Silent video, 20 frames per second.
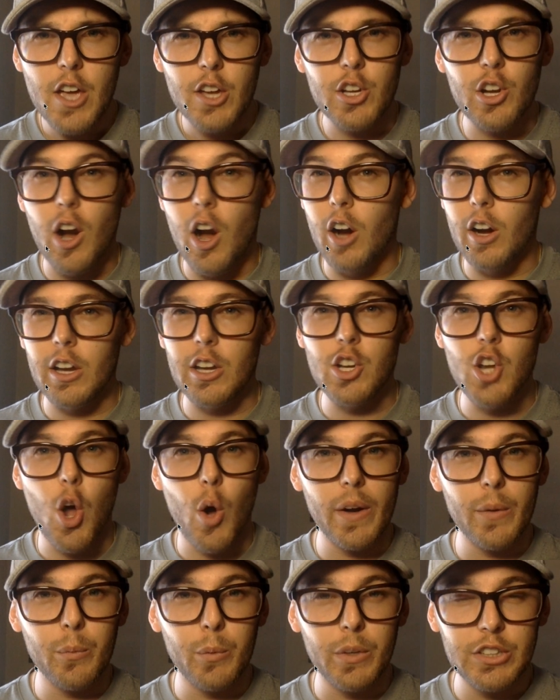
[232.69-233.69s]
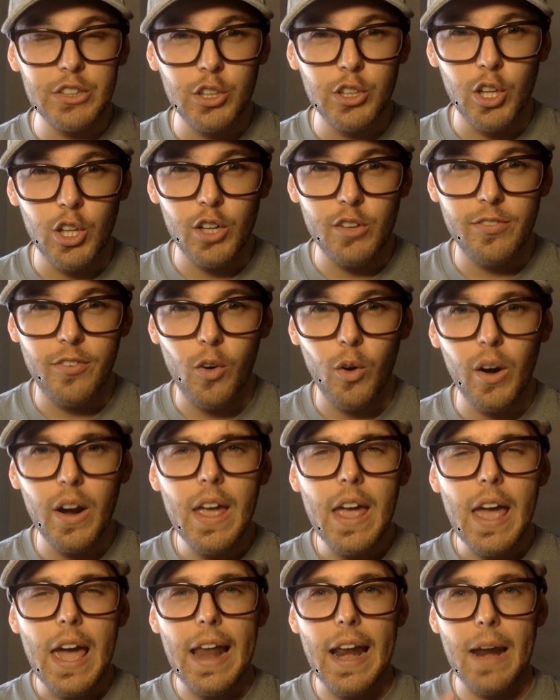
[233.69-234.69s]
You're already knowing what to look for,
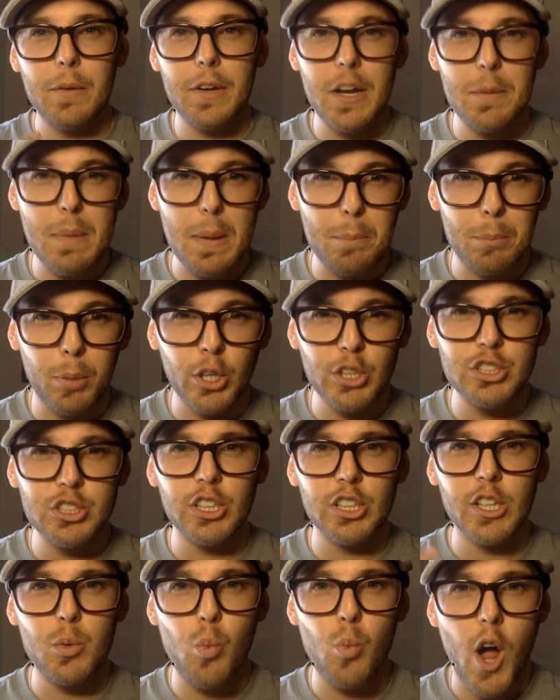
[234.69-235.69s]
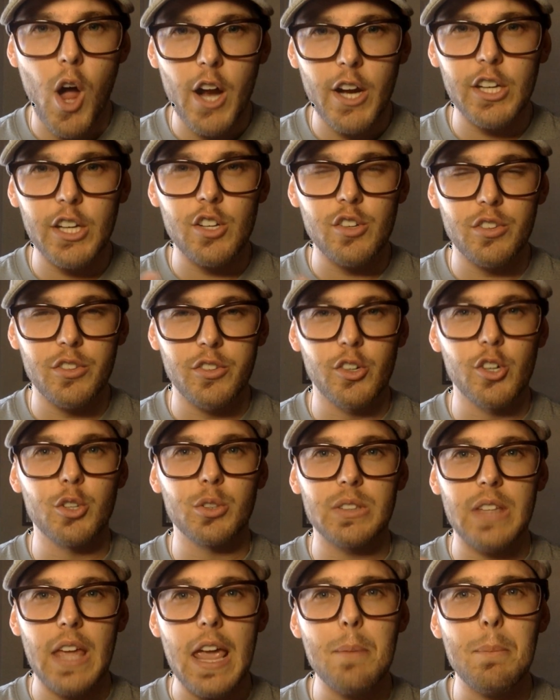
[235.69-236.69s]
and I'm going to be personally walking you through
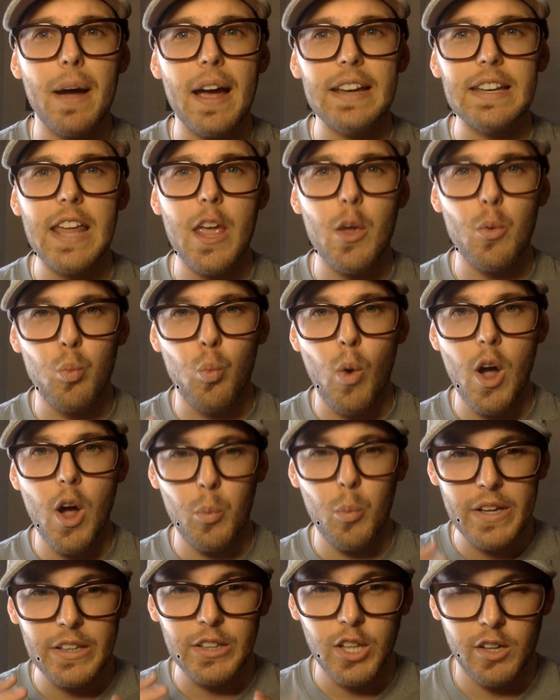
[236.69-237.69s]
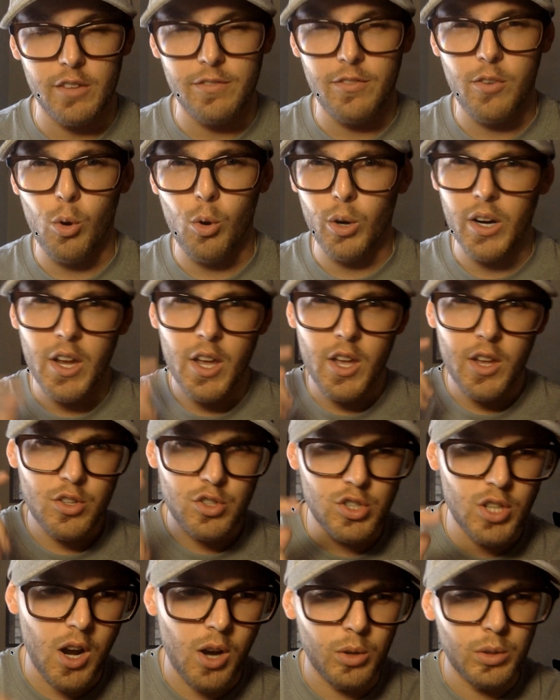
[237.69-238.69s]
day by day what we look for.
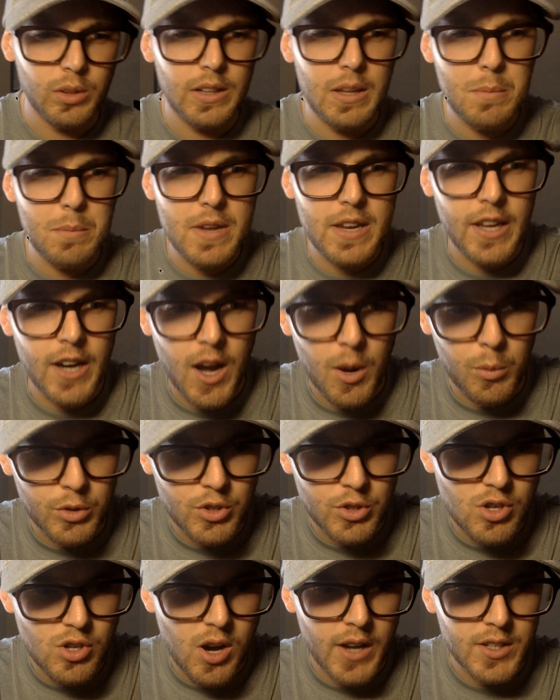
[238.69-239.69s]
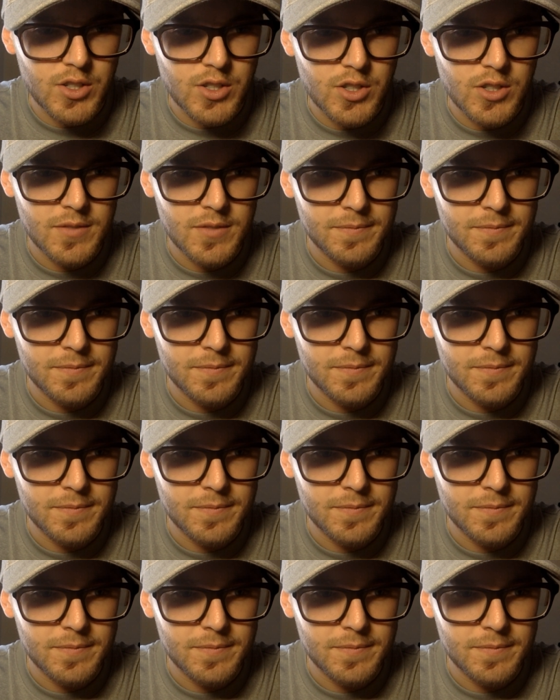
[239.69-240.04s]
So let me get on with Josh.